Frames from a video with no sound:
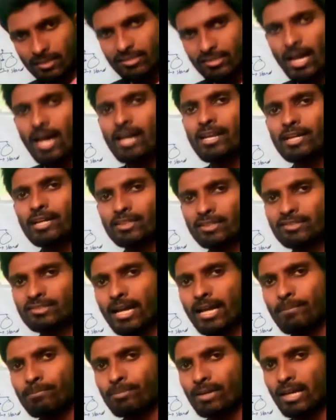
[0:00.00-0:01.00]
standing in the
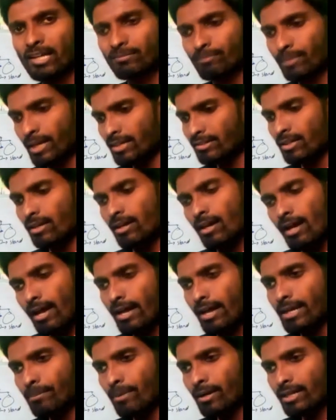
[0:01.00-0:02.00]
same place means
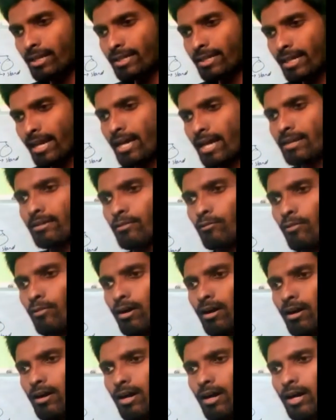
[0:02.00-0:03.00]
anybody can
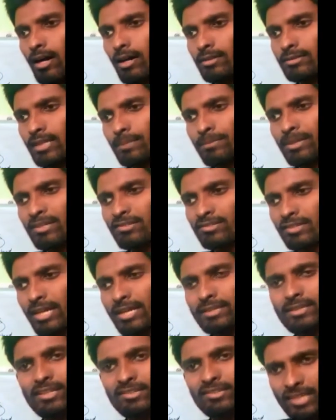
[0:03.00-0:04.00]
that means
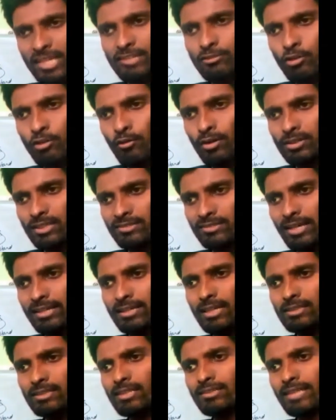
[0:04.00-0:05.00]
take the seat over the
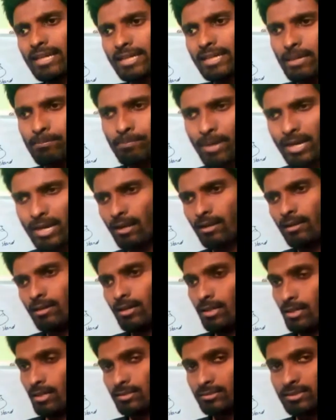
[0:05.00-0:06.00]
cycle and then they can pedal.
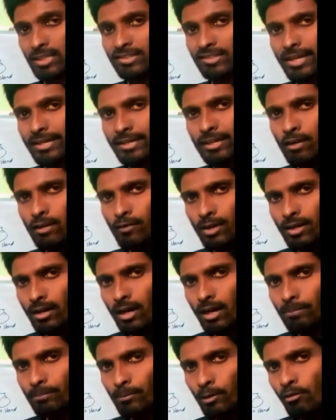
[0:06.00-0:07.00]
The cycle will
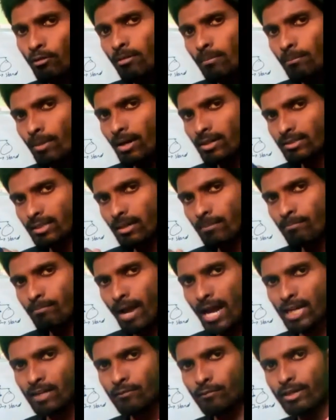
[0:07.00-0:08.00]
not move but the
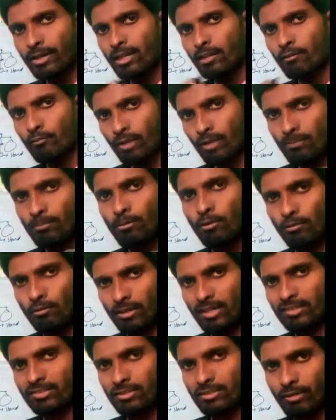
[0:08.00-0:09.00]
back wheel will
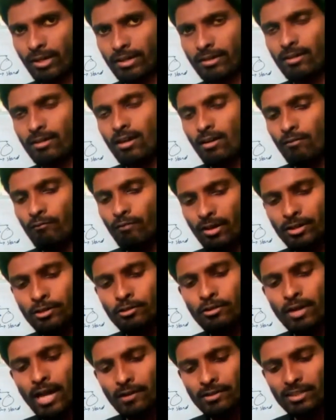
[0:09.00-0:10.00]
move. Is it right? When
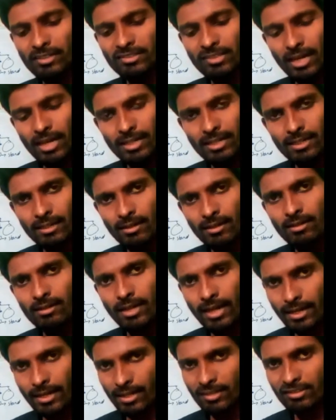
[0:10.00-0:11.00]
you have the cycle
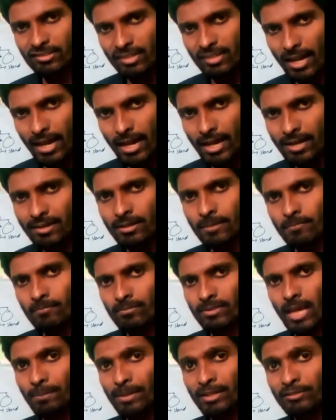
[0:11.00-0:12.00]
in a stand,
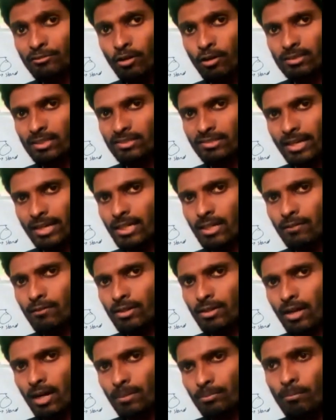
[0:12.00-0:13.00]
That means what? The cycle
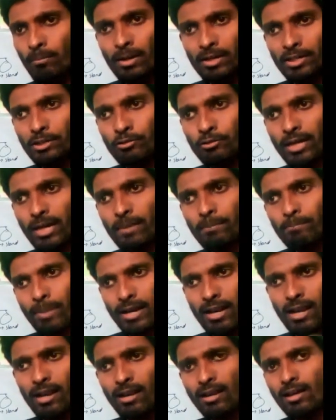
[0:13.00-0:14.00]
will not move, but you can
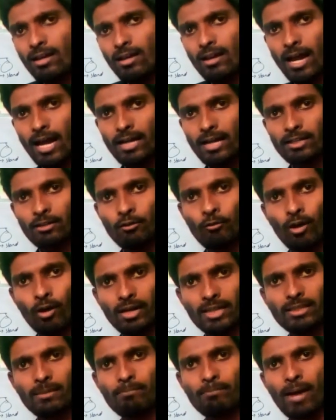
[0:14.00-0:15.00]
pedal and
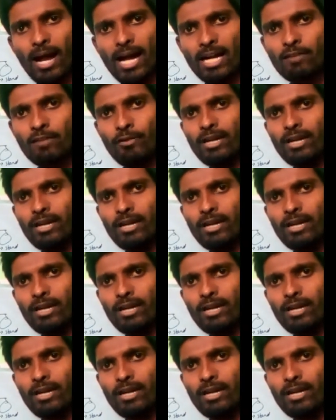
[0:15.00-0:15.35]
only the back